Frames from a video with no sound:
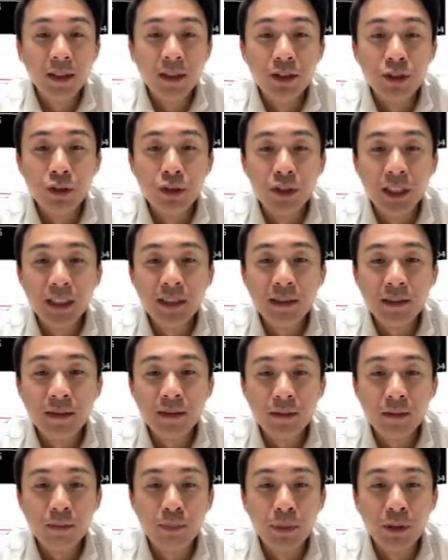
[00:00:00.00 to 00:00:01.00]
So
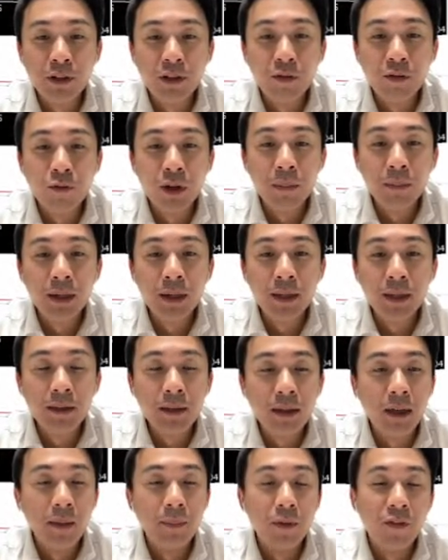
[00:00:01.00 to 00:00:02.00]
this period of one
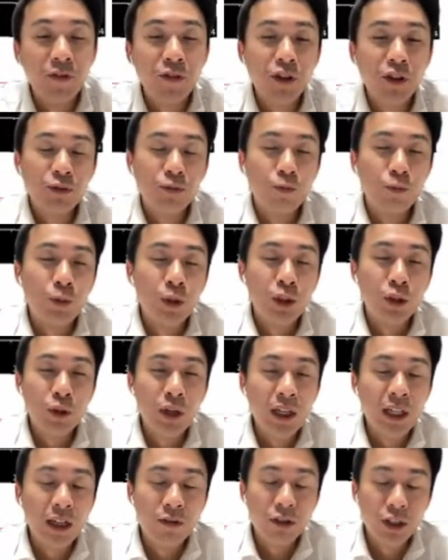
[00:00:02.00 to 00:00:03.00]
month, um, of course, we don't
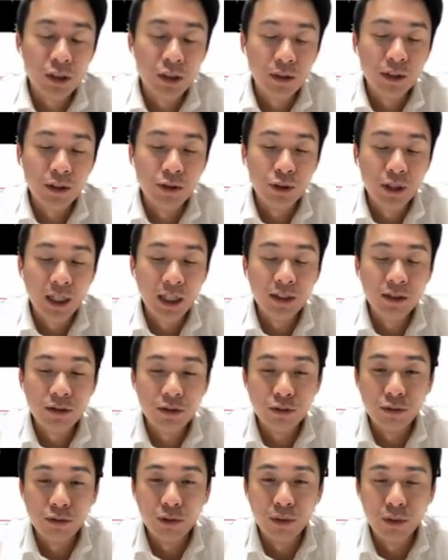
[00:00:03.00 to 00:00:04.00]
encourage you guys
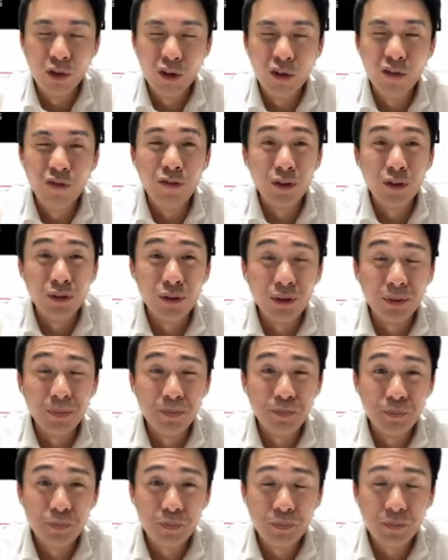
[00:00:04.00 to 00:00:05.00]
to hold for,
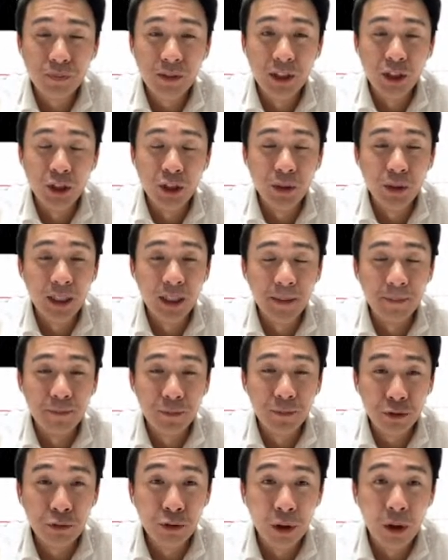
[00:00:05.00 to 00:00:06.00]
you know,
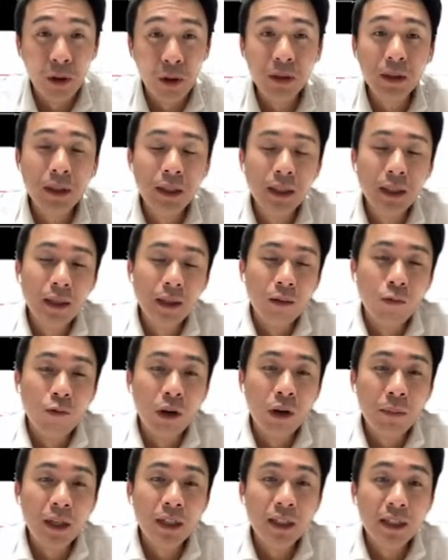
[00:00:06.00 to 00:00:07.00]
um, too long.
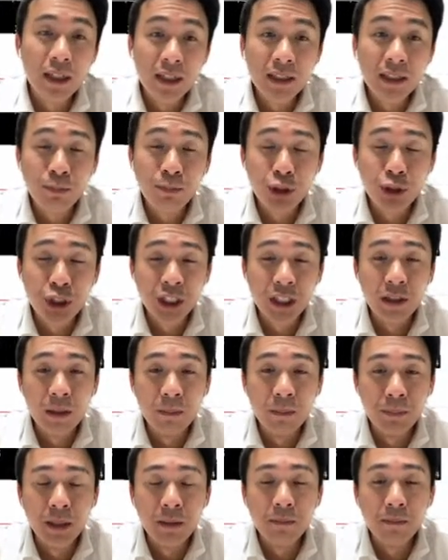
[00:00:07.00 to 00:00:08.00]
One month is pushing it
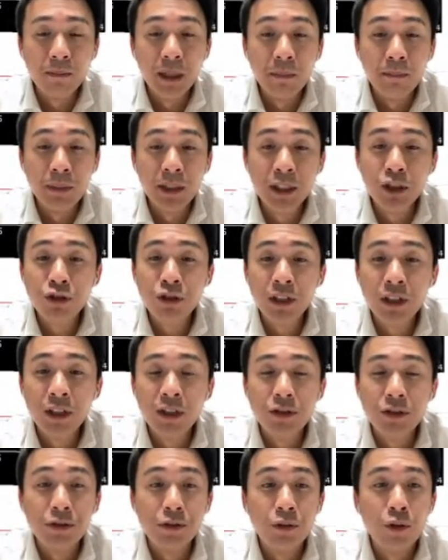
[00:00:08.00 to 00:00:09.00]
a bit, but please try
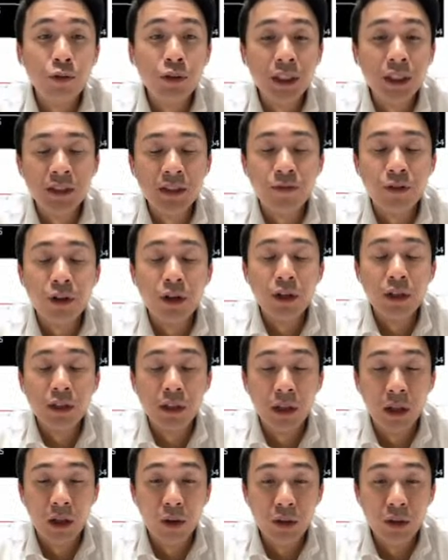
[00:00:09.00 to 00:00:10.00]
not to hold this for
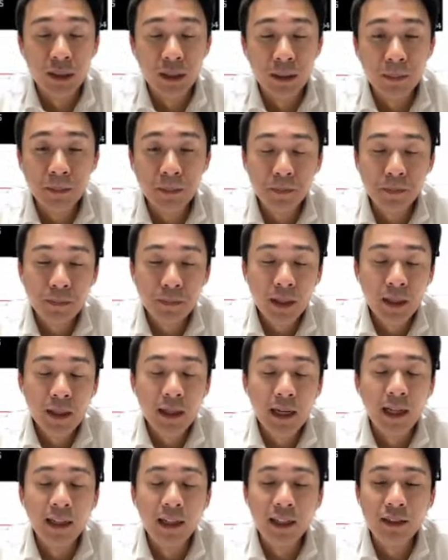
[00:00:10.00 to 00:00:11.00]
the long term,
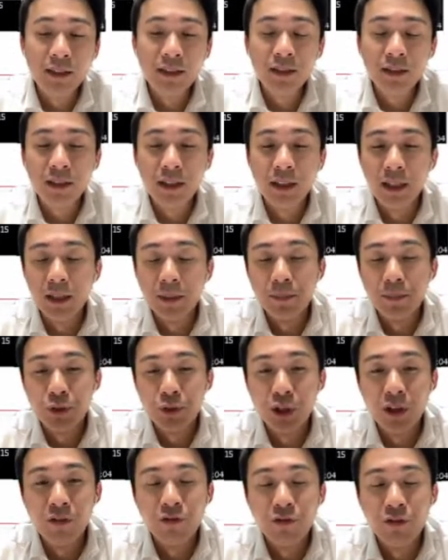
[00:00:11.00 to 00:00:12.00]
unless um,
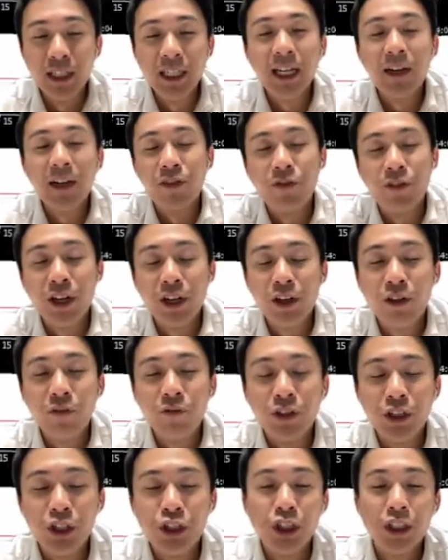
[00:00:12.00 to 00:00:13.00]
you are really have a very
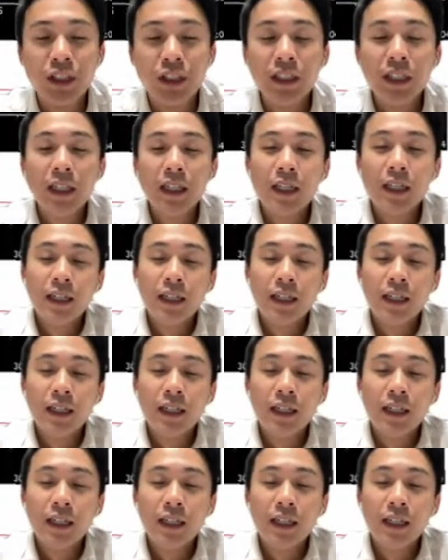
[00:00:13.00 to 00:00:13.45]
conviction.